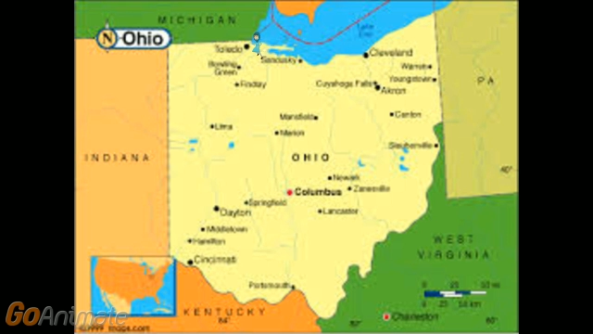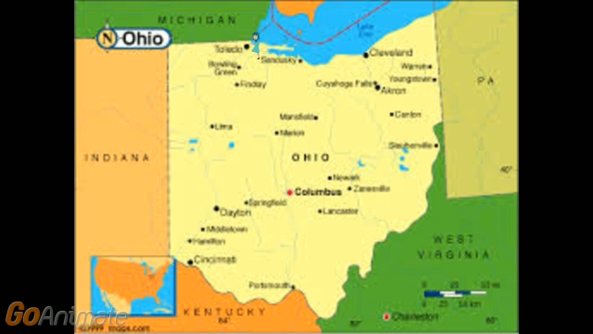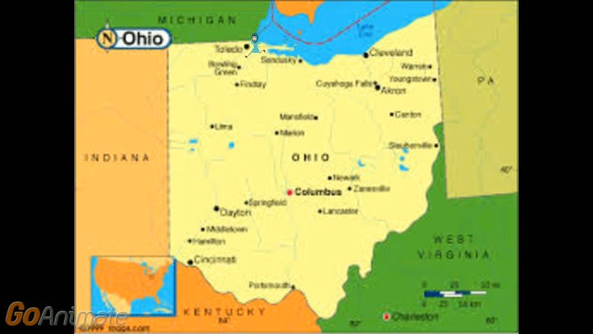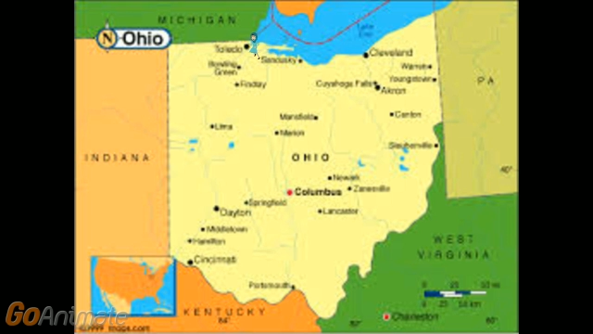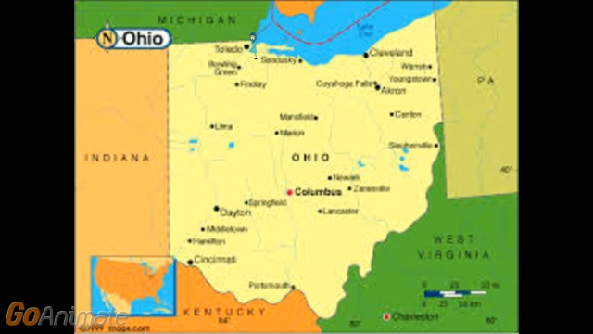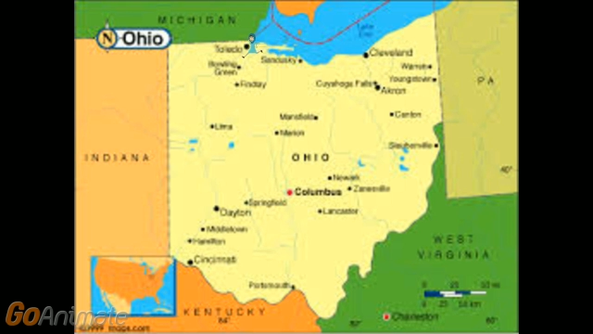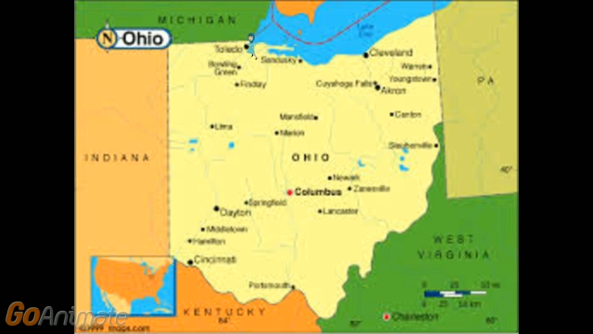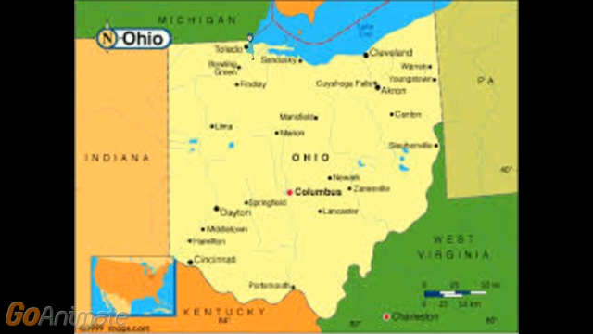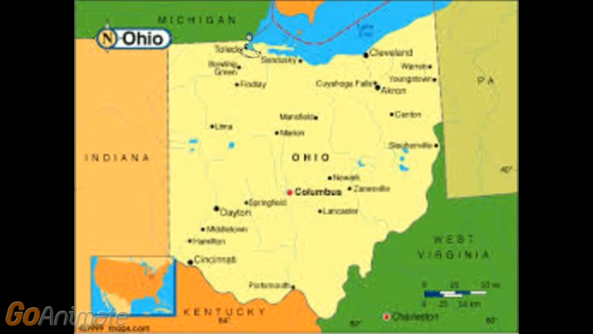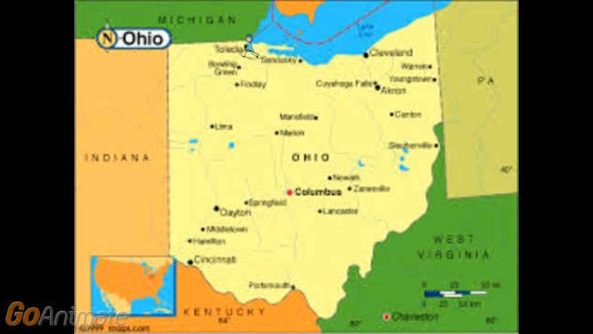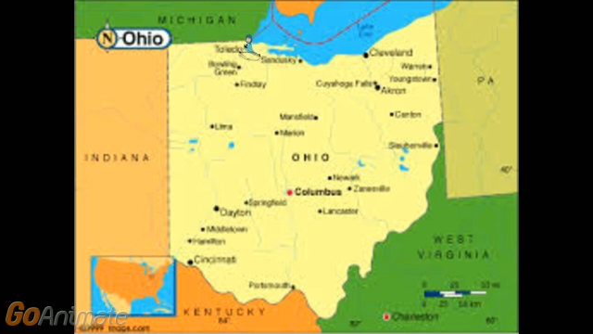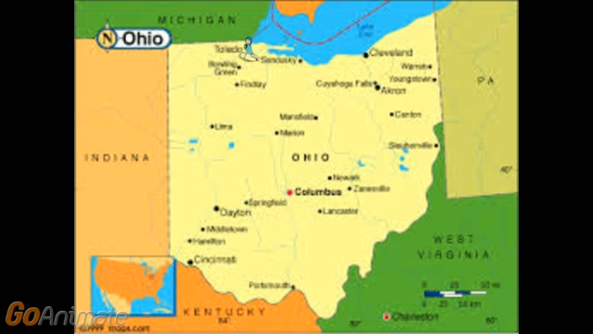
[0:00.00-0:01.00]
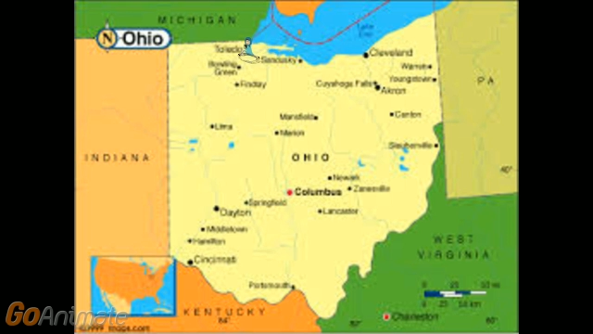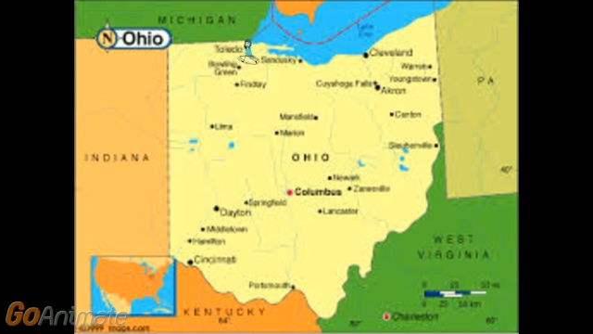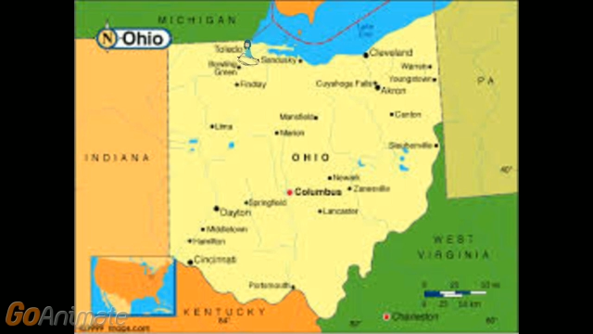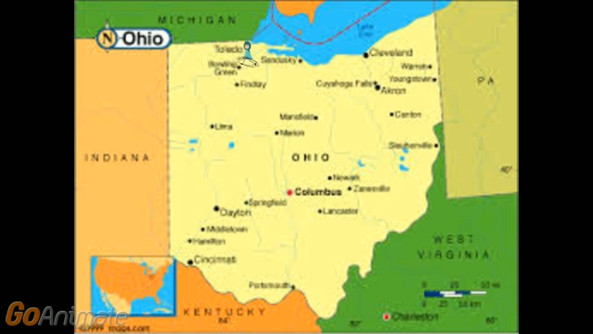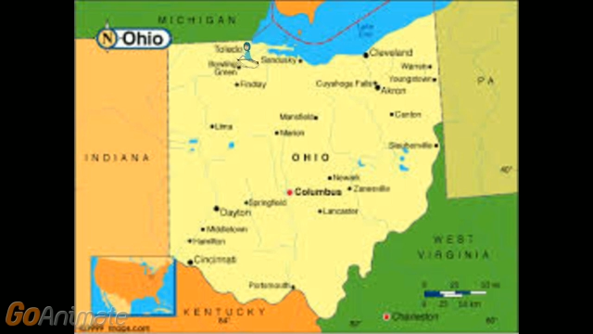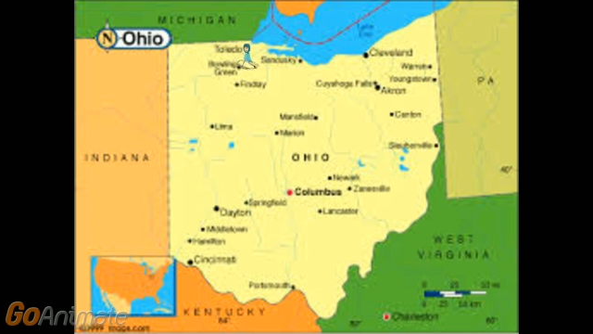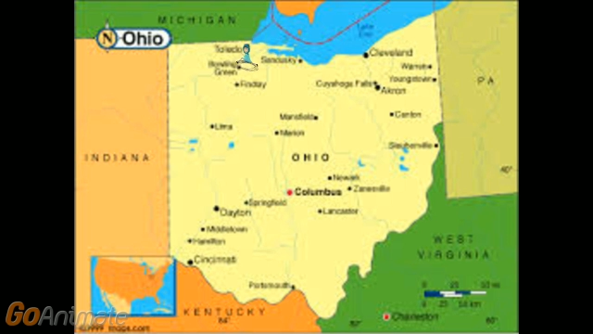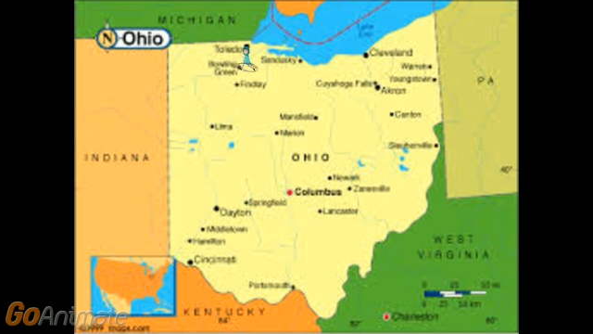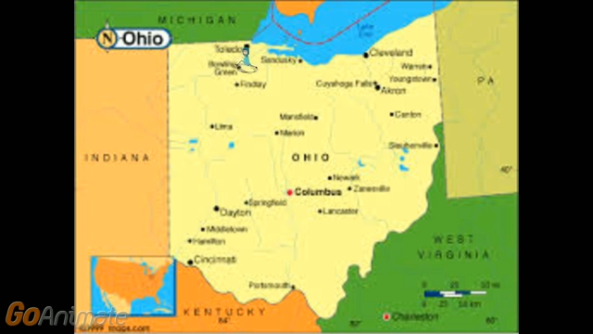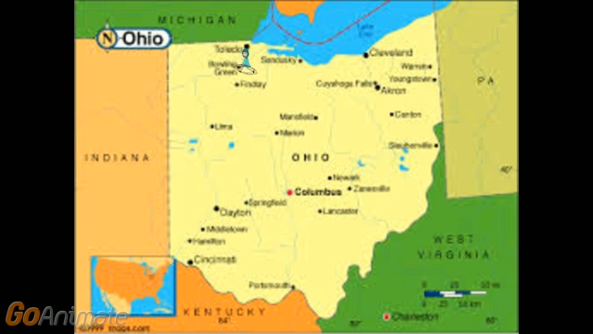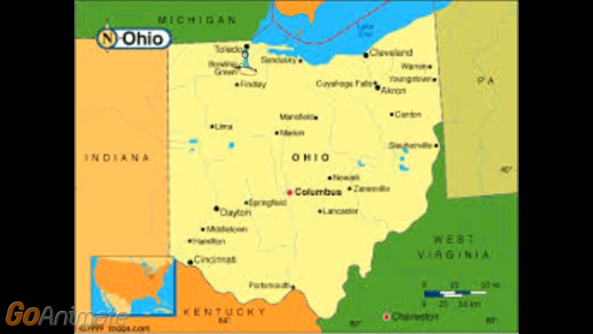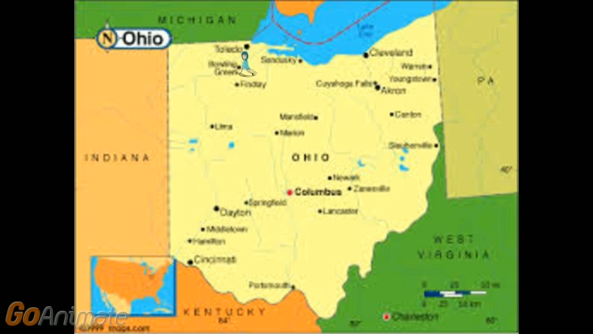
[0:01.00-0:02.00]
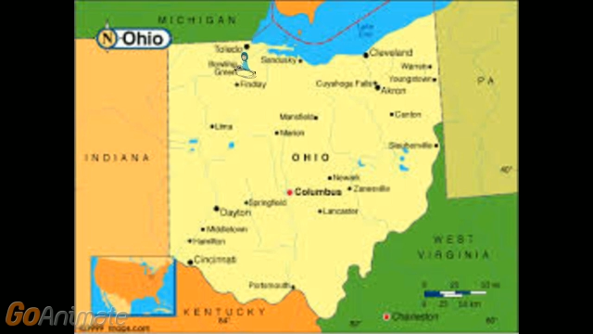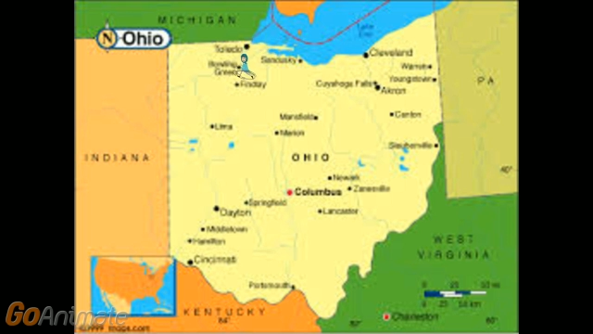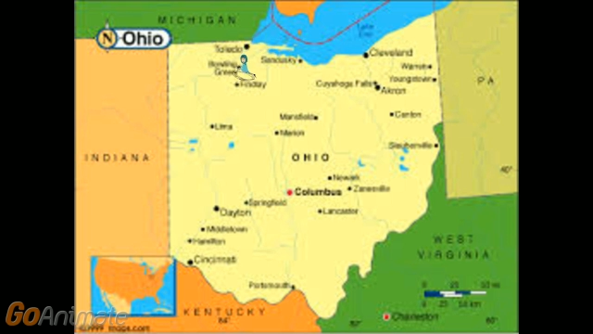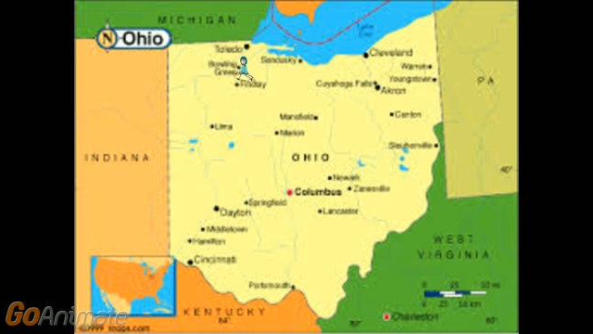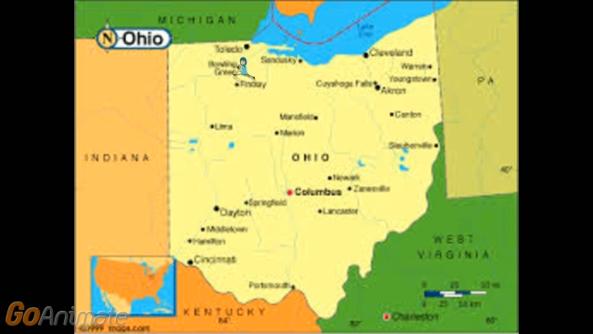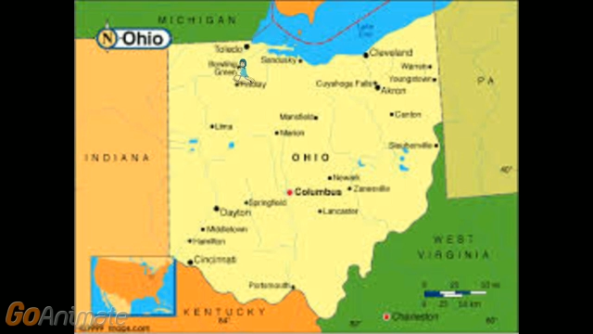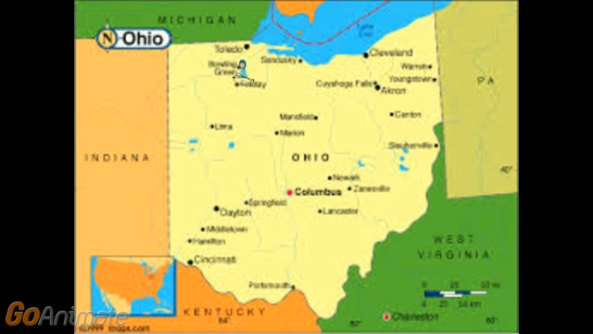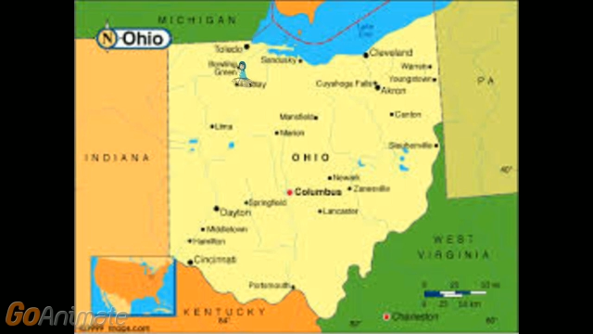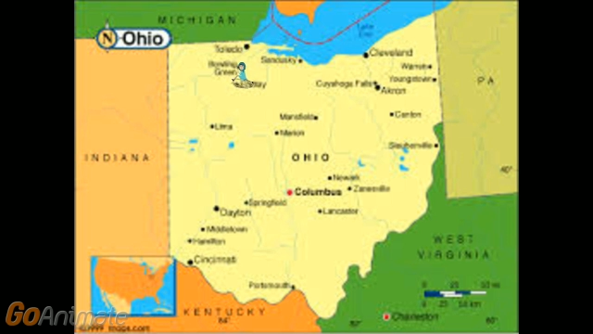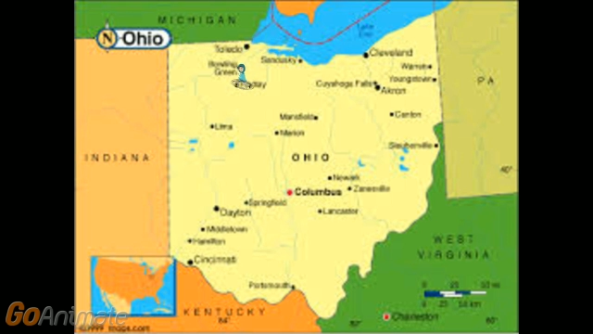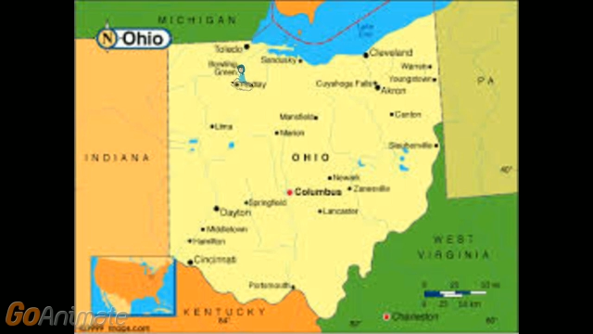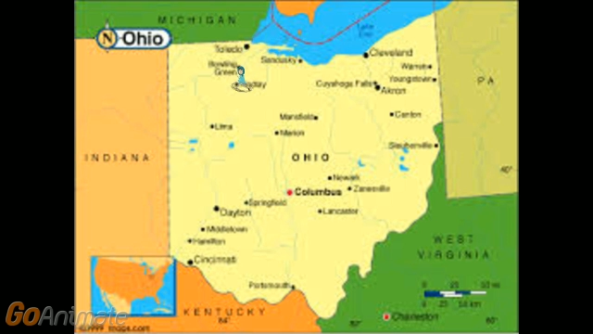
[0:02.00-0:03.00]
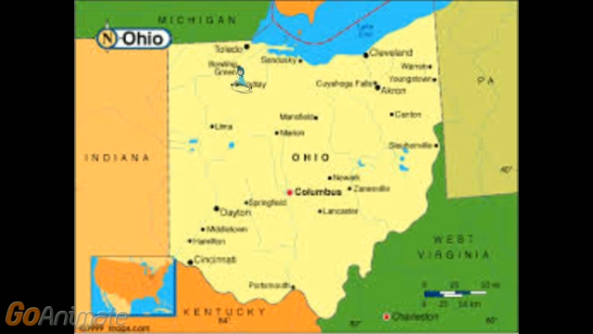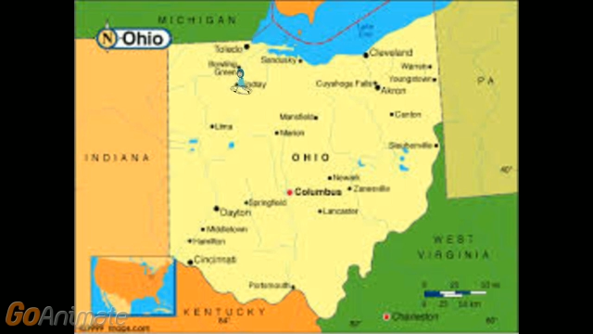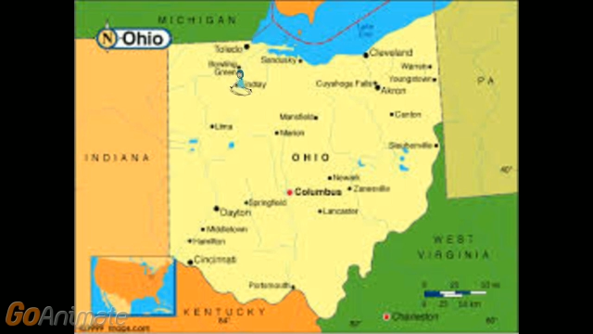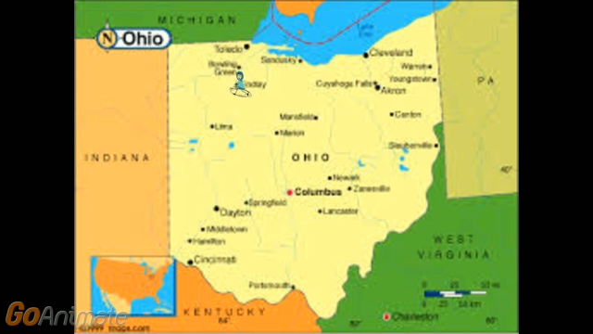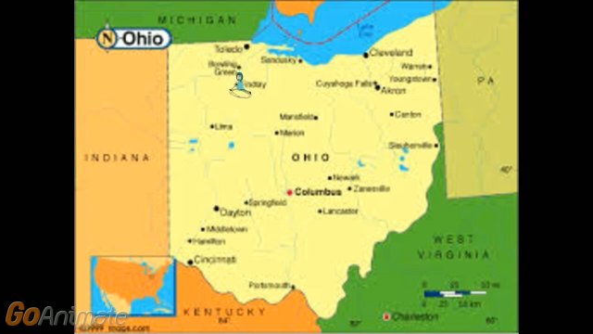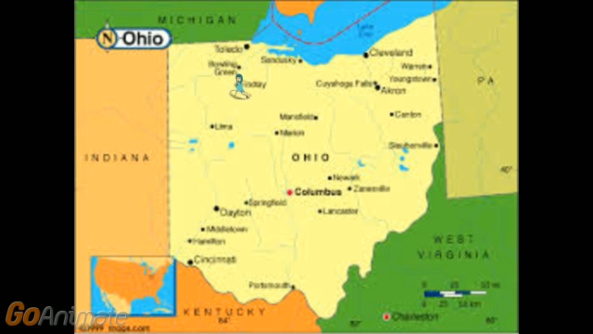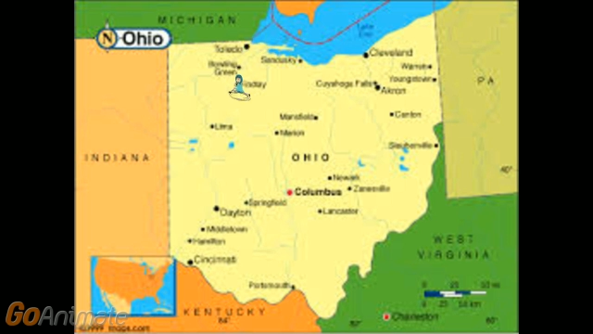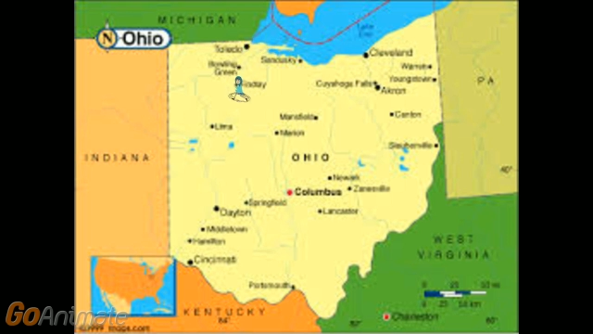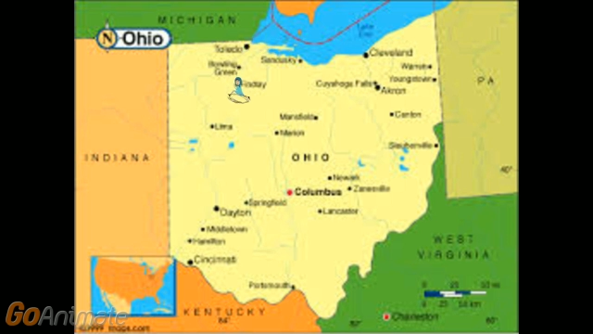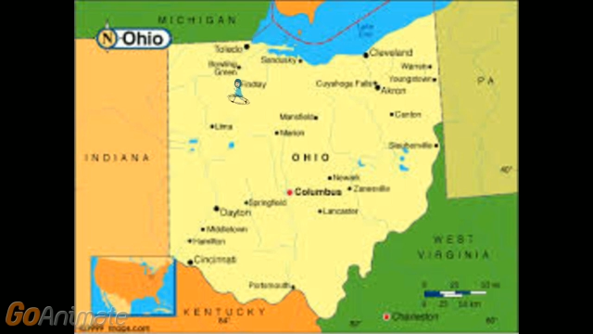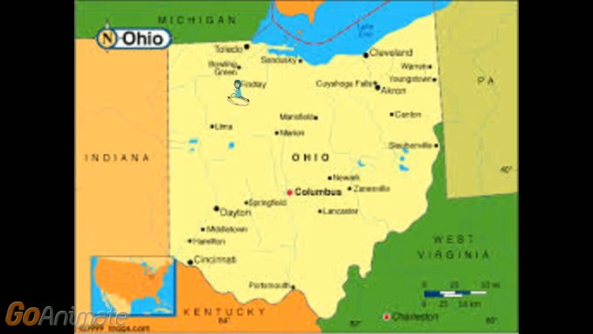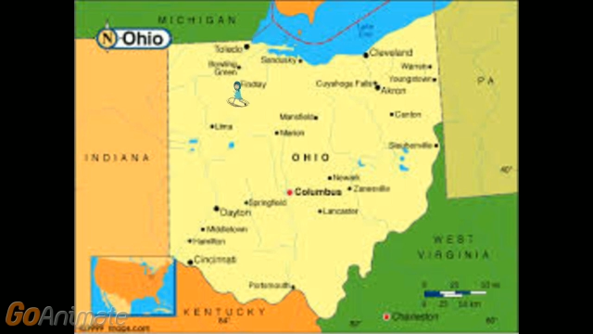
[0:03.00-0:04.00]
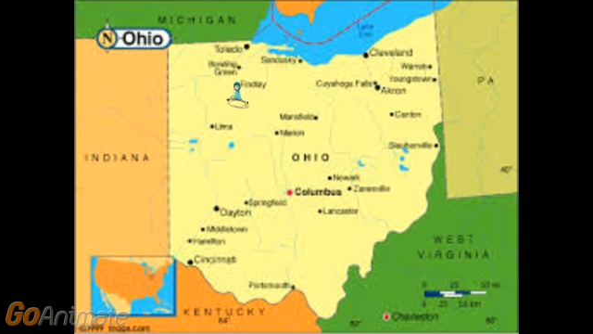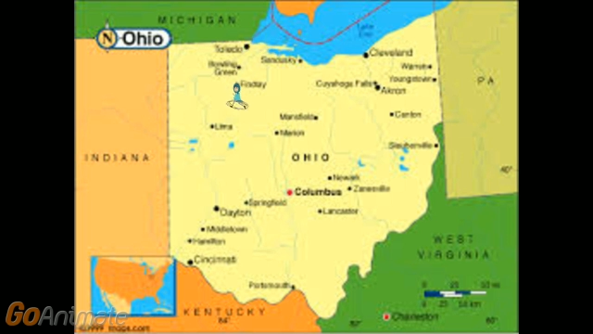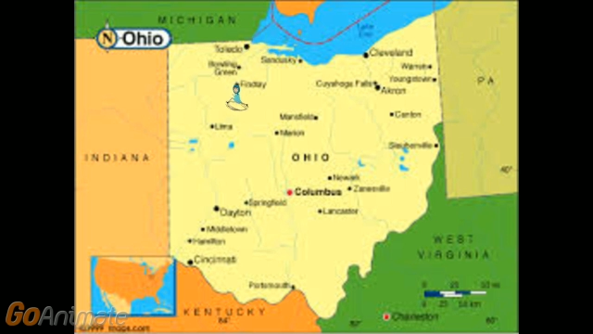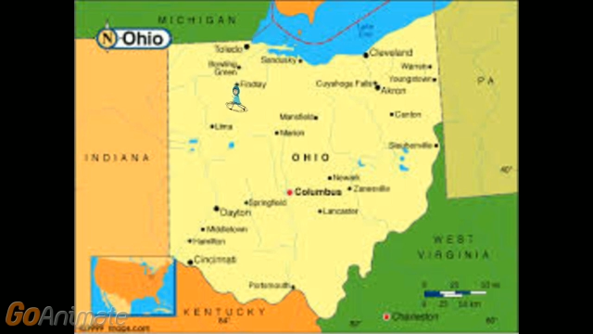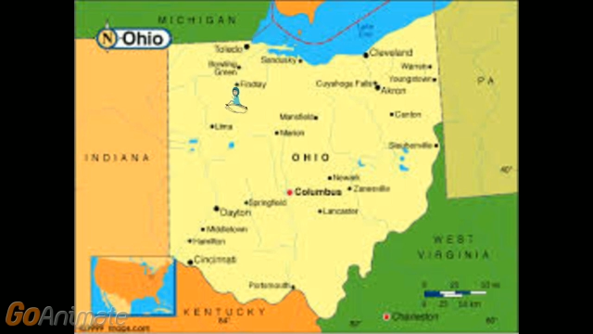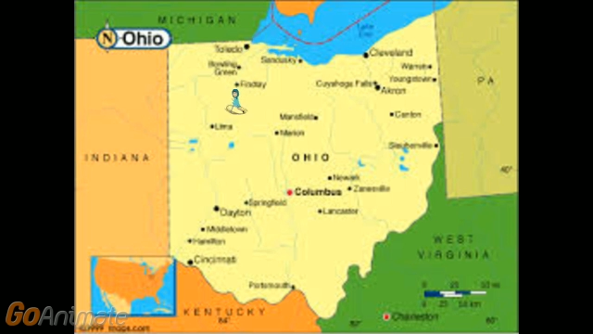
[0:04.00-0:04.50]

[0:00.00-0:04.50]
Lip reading: Nobody's mouth can be seen.